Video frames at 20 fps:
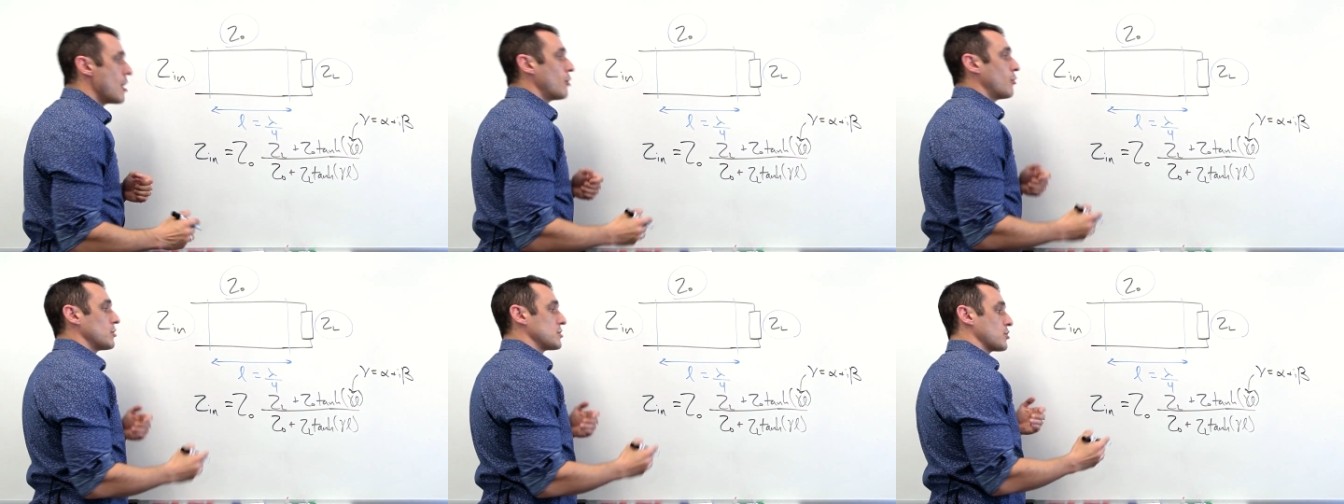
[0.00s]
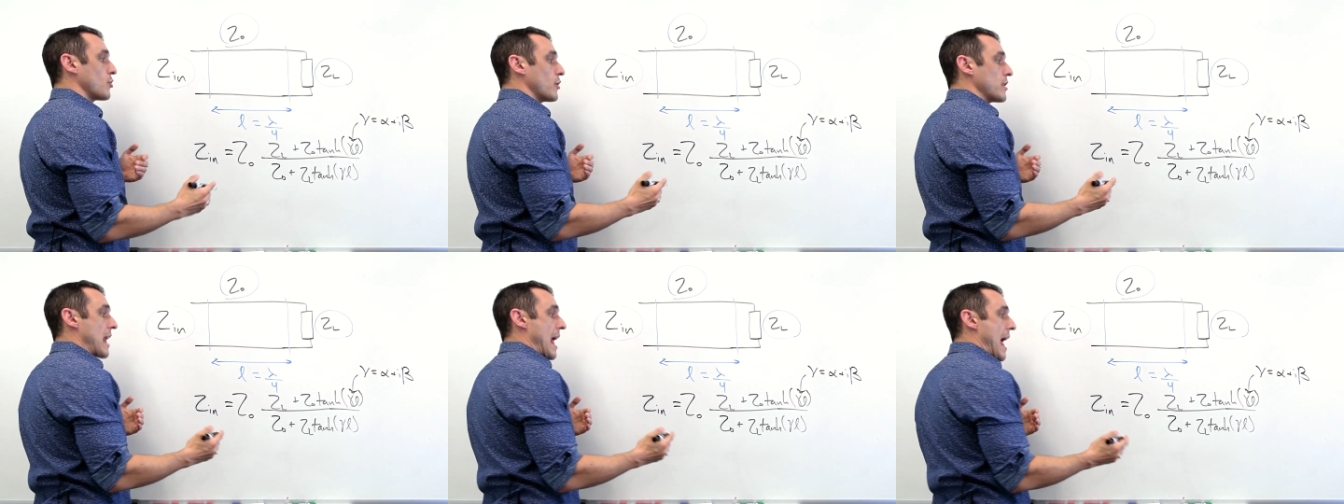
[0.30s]
What's
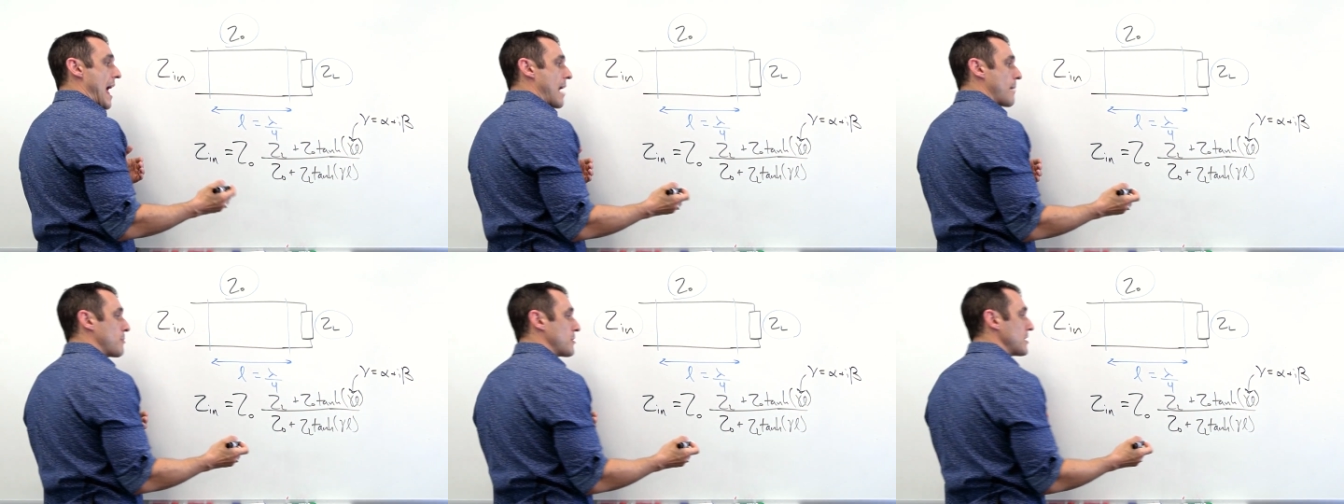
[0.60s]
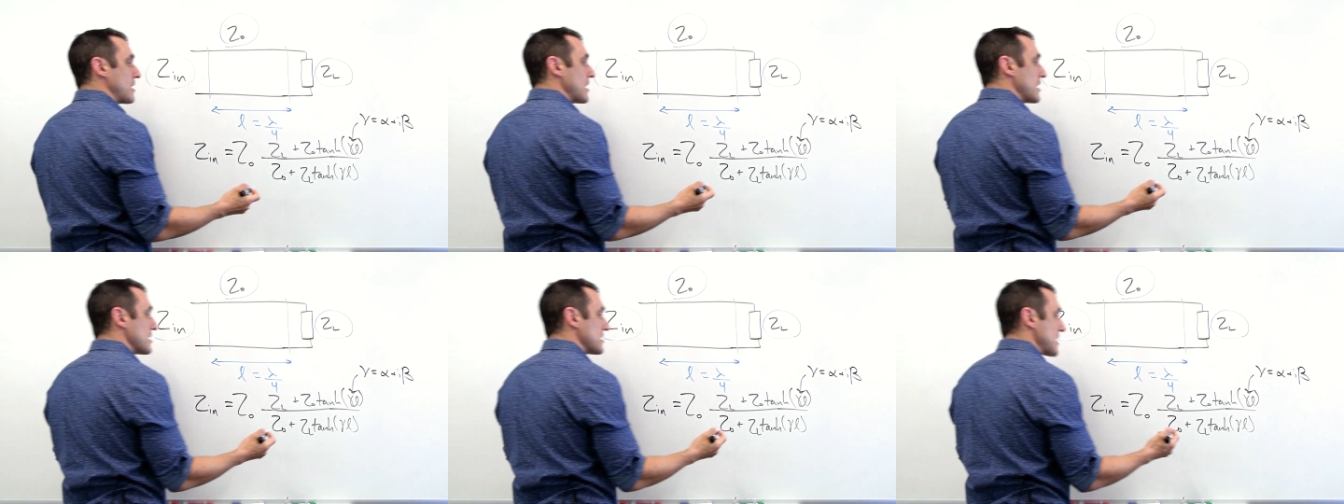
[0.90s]
going to
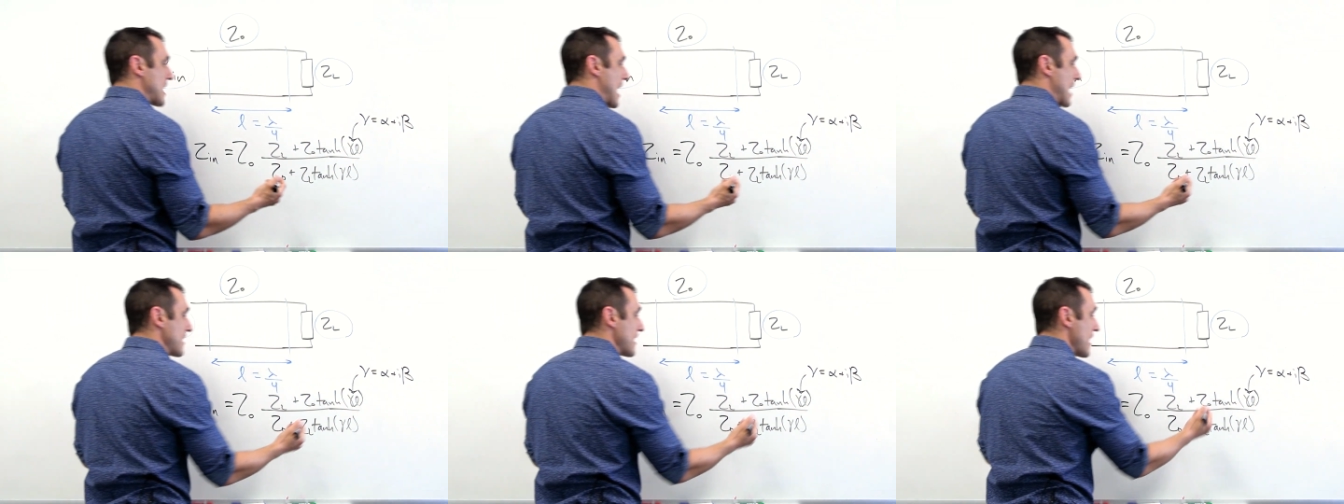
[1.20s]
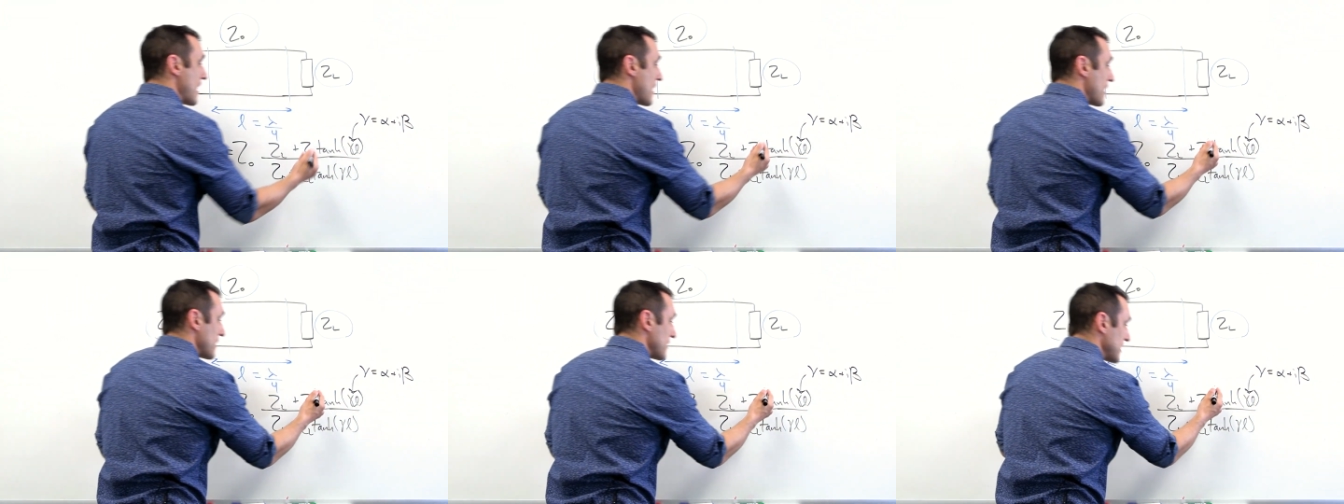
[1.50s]
happen is
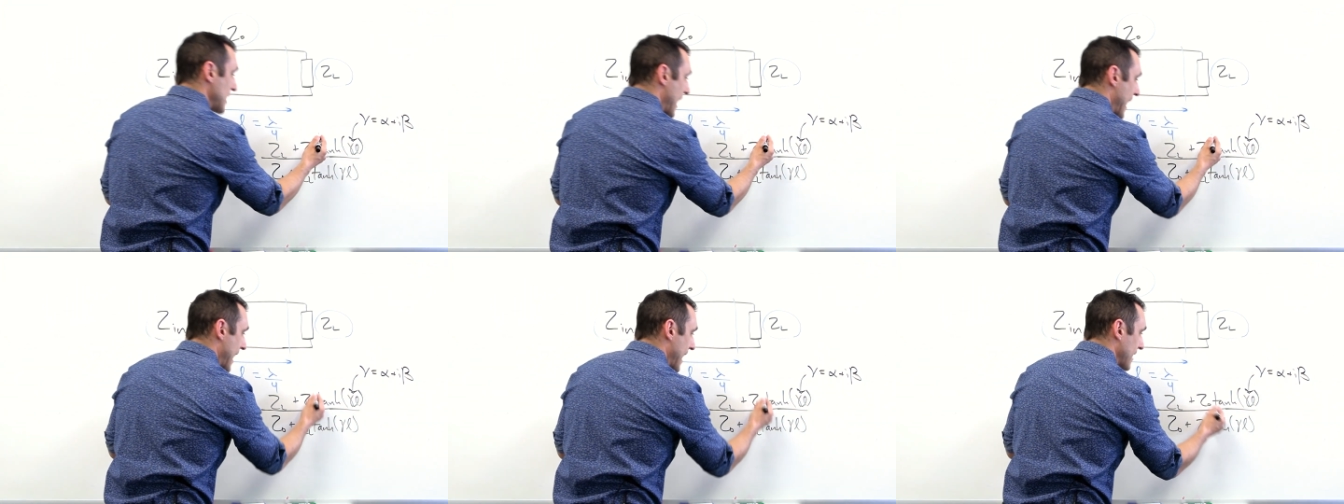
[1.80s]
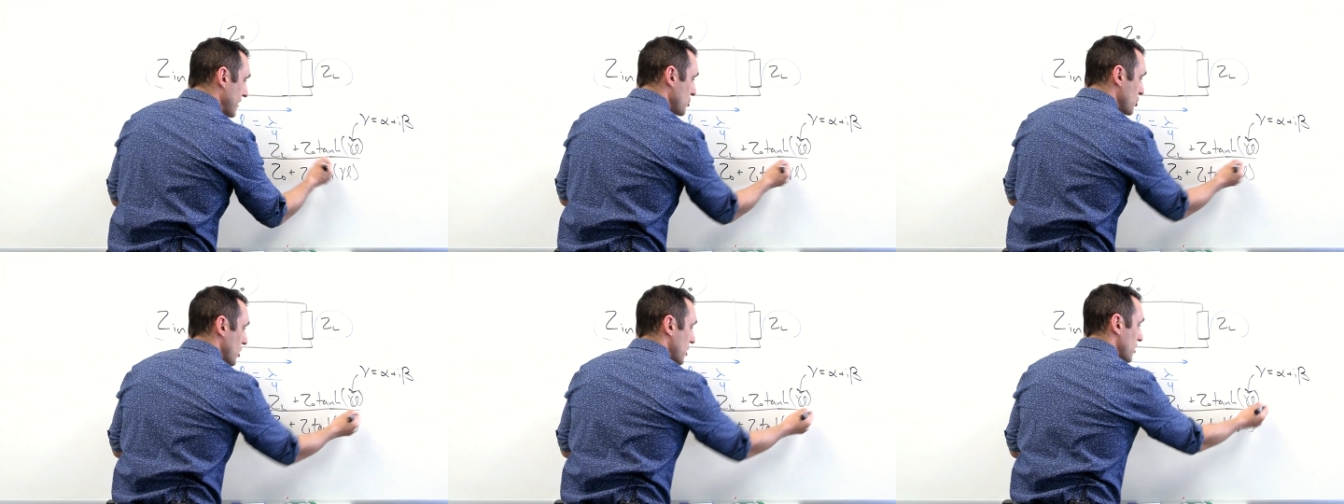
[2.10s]
that
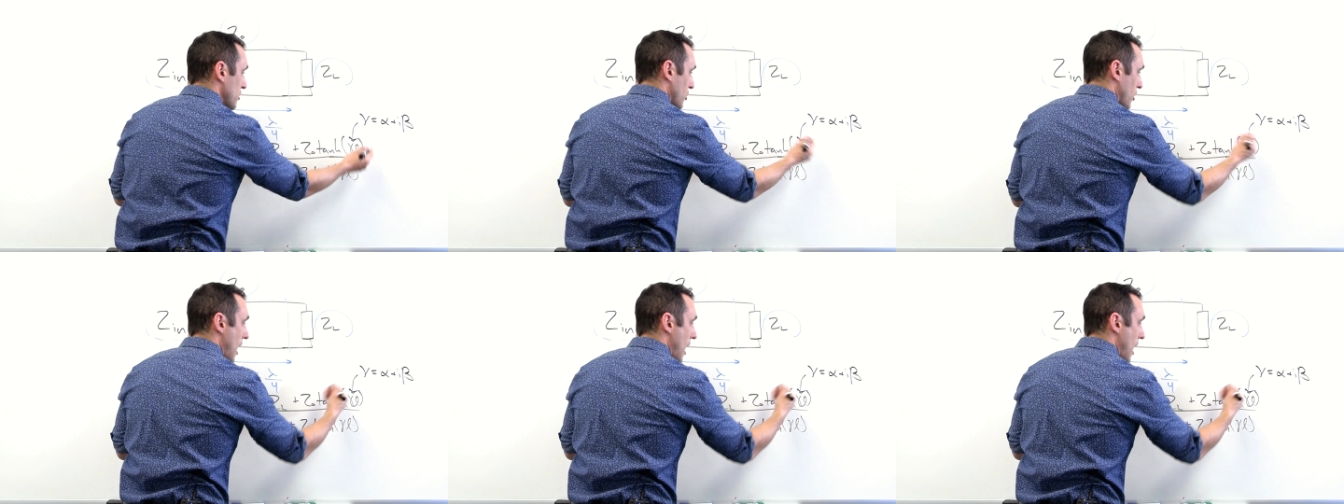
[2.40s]
tangent